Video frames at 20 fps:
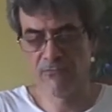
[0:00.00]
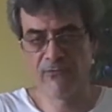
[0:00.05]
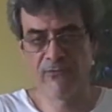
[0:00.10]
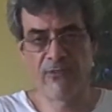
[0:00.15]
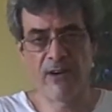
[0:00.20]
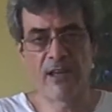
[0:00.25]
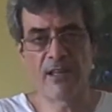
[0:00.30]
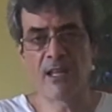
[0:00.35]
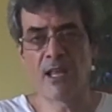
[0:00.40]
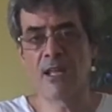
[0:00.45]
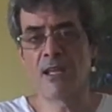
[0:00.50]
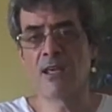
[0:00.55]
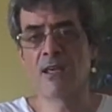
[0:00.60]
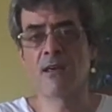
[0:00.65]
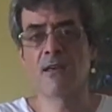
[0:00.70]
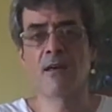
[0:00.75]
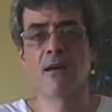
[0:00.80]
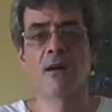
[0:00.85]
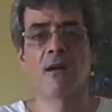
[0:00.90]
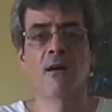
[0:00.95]

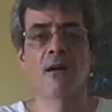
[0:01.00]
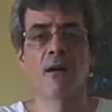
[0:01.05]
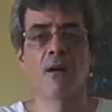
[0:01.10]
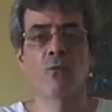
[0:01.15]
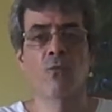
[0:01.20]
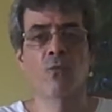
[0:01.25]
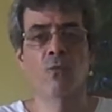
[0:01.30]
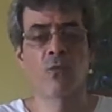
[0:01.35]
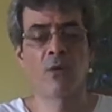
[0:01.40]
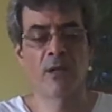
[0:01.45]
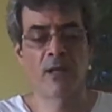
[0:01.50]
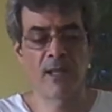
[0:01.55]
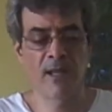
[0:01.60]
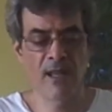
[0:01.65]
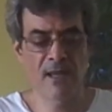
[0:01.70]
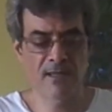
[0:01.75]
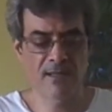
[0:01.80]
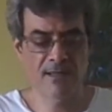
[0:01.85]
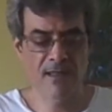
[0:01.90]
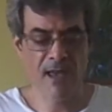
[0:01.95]
Finally, what it
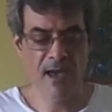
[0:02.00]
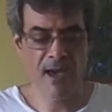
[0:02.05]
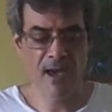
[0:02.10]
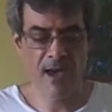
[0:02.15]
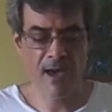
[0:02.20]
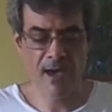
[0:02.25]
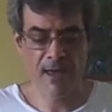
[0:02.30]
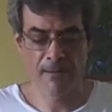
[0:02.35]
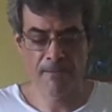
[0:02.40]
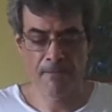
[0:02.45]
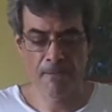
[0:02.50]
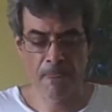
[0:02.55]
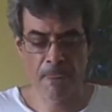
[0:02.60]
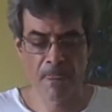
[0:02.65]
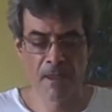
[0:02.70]
is that